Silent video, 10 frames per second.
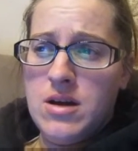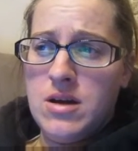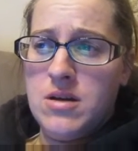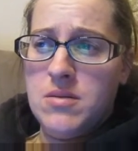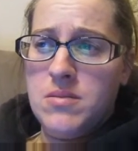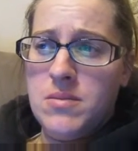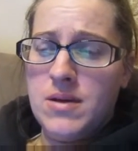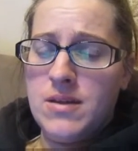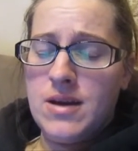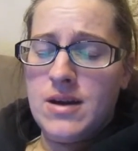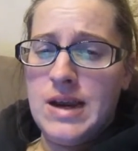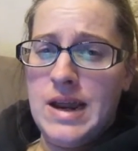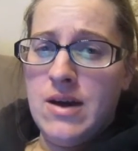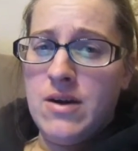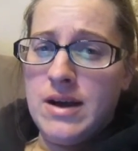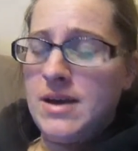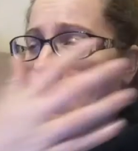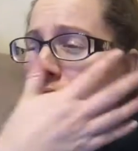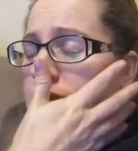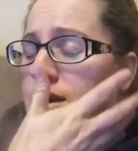Um, but like now I
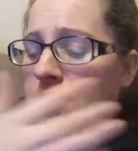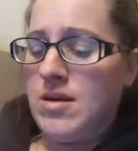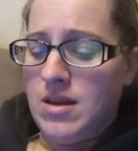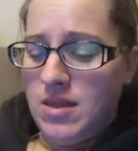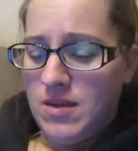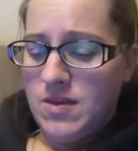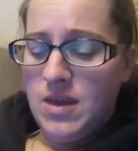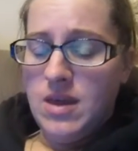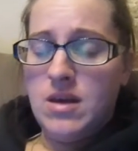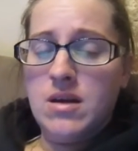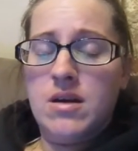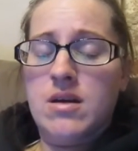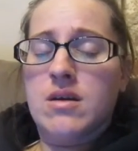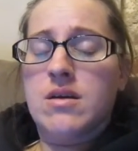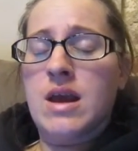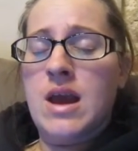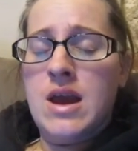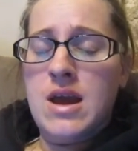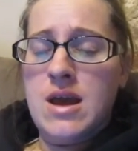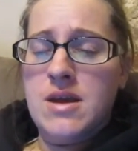can't hear out of this ear
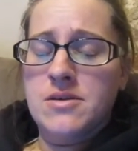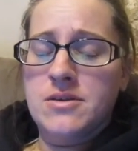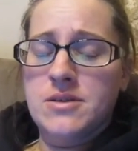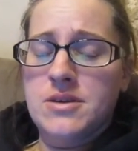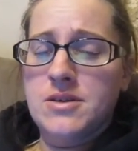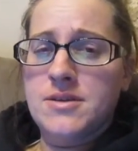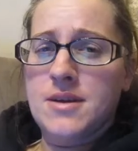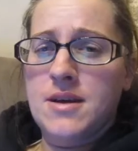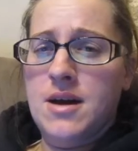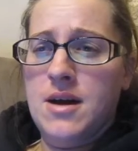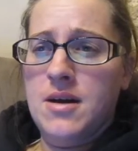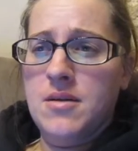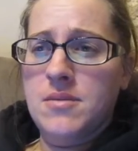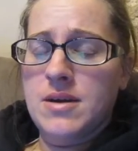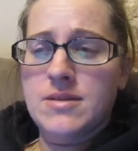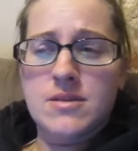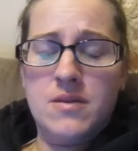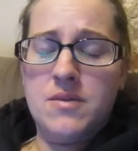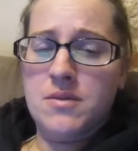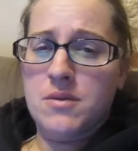and um, I still
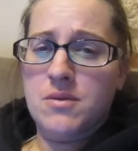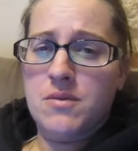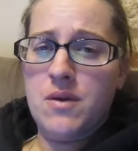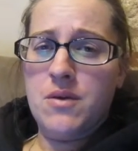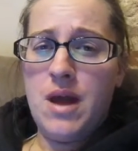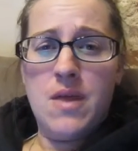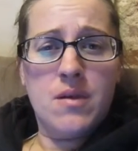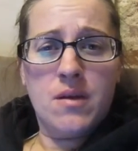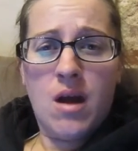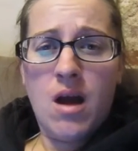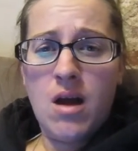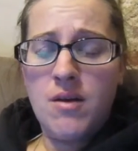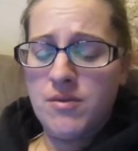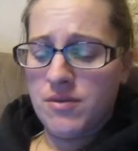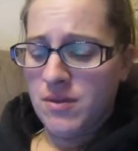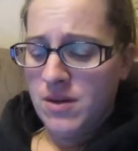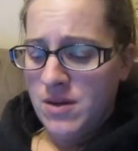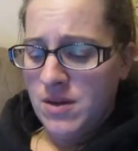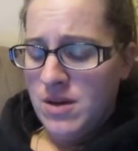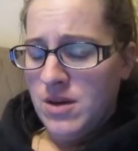have the sore throat and the cough.
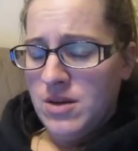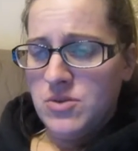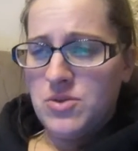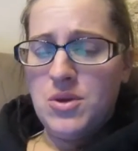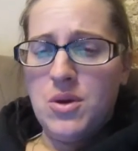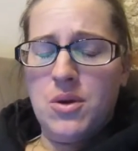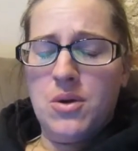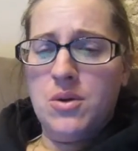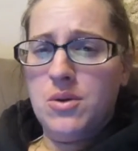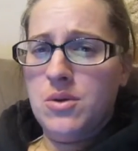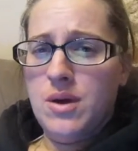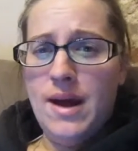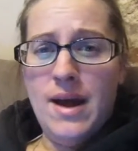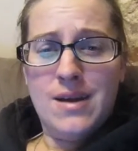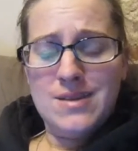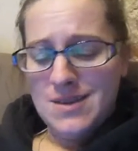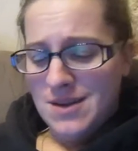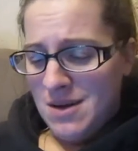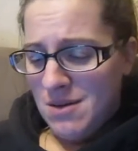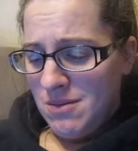So, uh, you
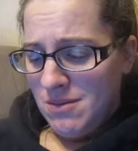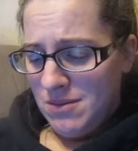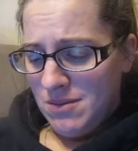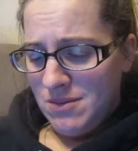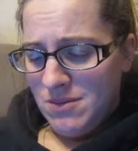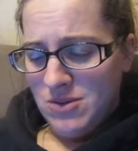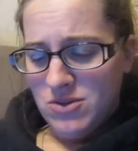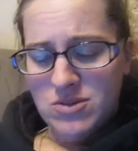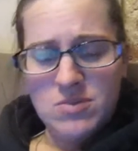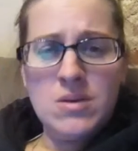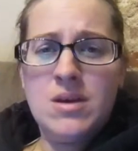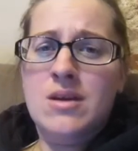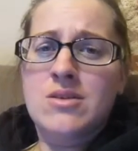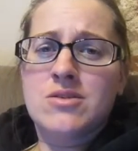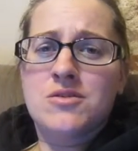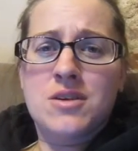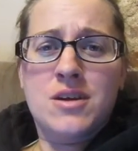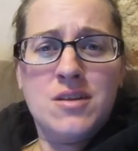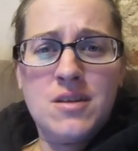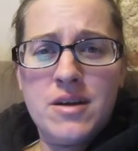know, we just, we kind of just
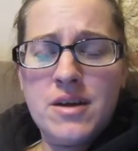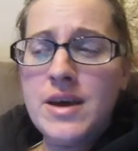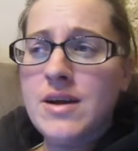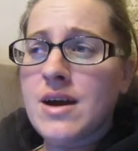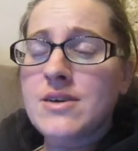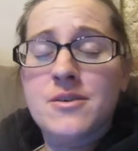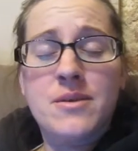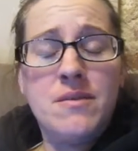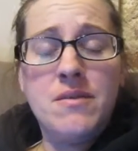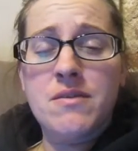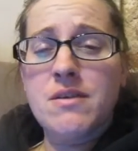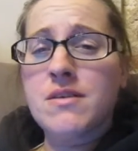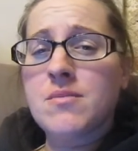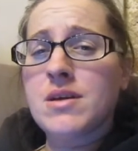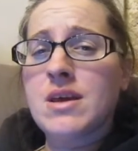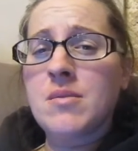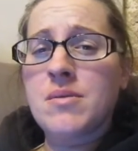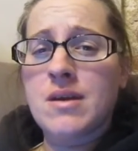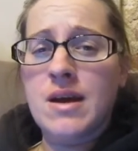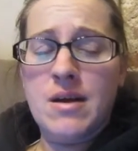trucking along here. I don't have a fever. I've been
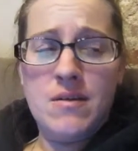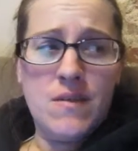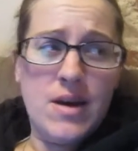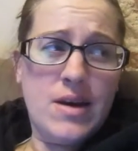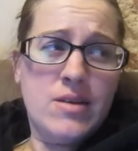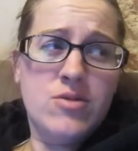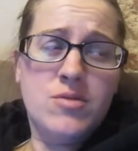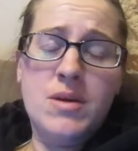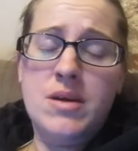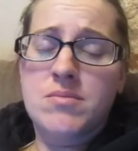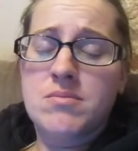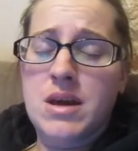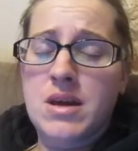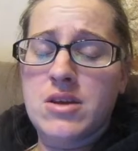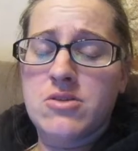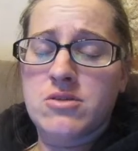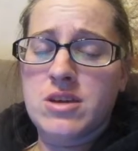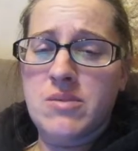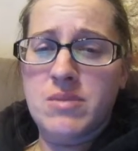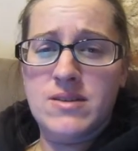keeping an eye on that and I'm just making, making sure to
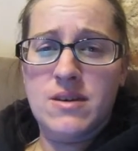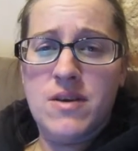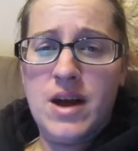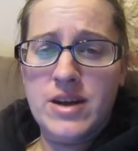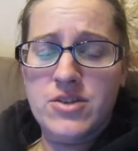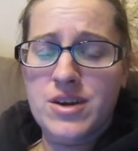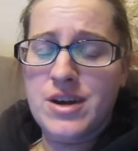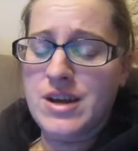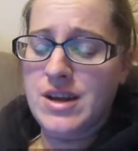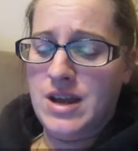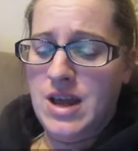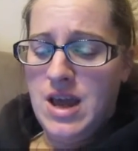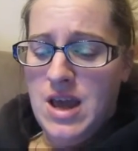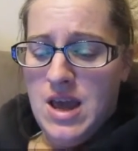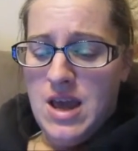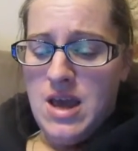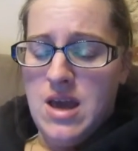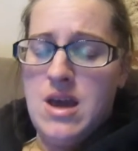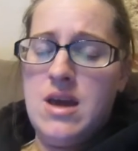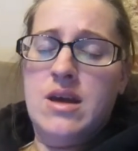keep myself hydrated.
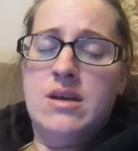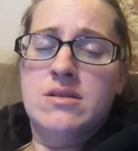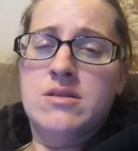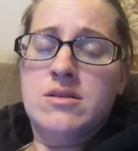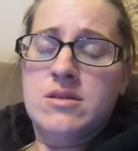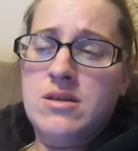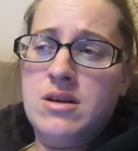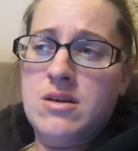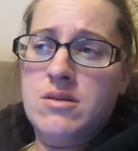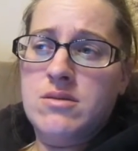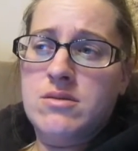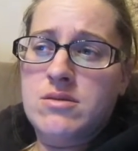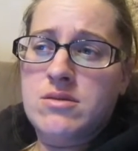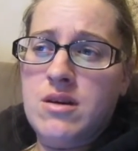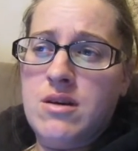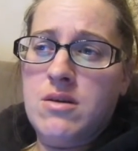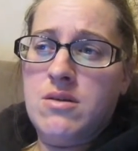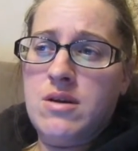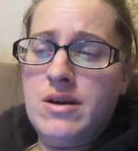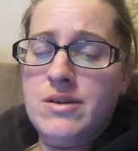And, you know,
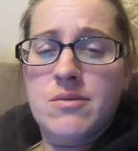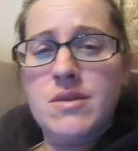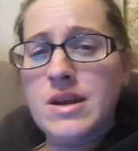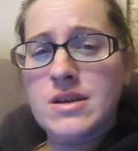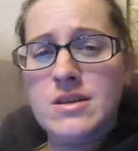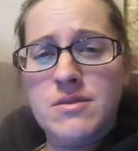so I don't think it's